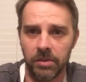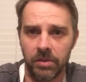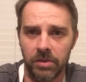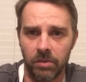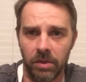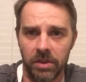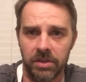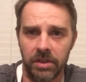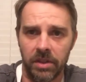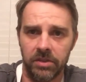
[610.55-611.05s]

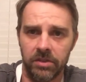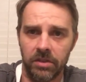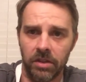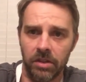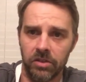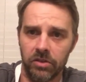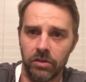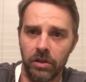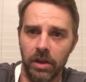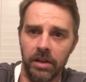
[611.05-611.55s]
Once I start
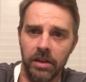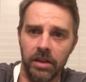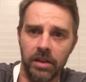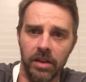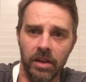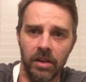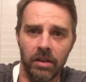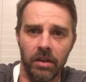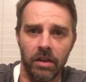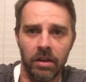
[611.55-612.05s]
straightening
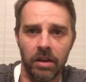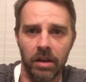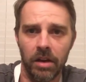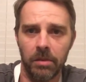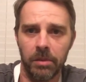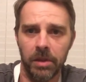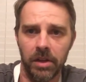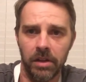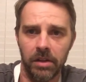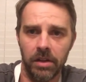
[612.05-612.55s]
the
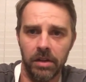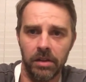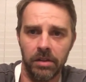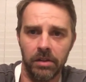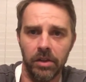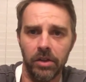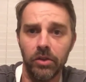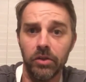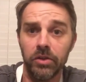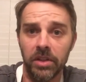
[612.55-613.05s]
arm and
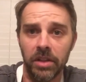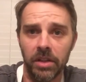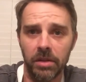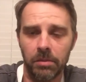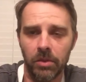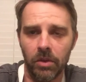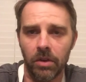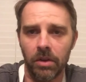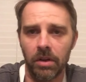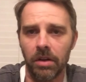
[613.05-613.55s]
using it
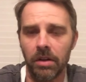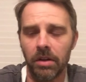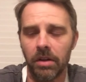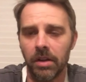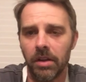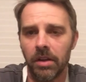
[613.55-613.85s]
more,